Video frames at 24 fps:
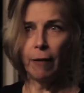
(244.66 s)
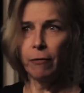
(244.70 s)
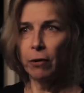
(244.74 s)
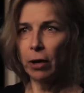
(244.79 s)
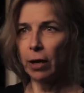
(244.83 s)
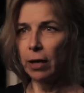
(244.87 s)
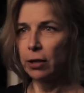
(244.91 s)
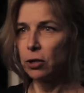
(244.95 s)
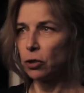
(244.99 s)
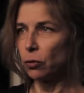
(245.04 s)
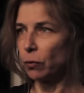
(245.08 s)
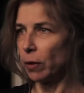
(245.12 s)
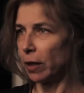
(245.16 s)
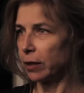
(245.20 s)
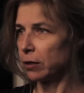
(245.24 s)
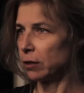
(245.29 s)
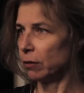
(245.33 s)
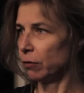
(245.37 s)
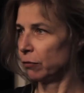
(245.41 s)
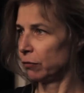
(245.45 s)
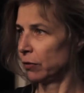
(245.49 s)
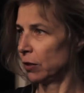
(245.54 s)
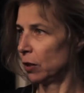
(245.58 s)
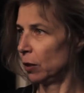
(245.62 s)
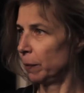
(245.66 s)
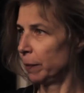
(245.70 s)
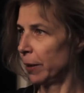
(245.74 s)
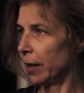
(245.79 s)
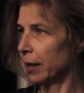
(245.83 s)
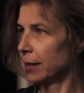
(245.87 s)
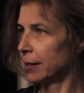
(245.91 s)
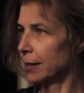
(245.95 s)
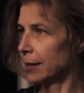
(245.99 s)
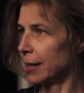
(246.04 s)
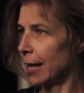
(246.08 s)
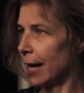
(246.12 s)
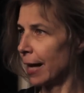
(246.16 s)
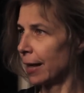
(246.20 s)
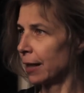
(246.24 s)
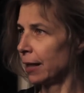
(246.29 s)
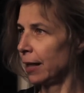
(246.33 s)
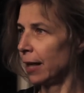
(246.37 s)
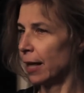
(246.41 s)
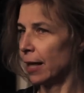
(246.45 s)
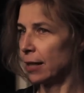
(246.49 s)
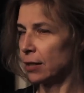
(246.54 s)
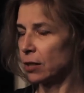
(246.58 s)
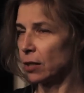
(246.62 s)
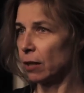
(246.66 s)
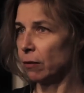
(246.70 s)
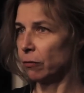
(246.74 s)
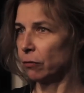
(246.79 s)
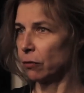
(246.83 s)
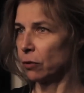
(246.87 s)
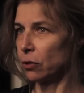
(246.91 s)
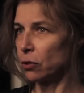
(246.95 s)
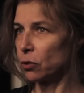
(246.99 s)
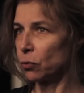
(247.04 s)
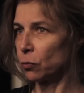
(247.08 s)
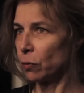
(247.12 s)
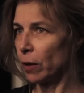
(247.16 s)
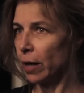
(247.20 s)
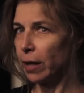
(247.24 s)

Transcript: I've got to direct a film exactly as I first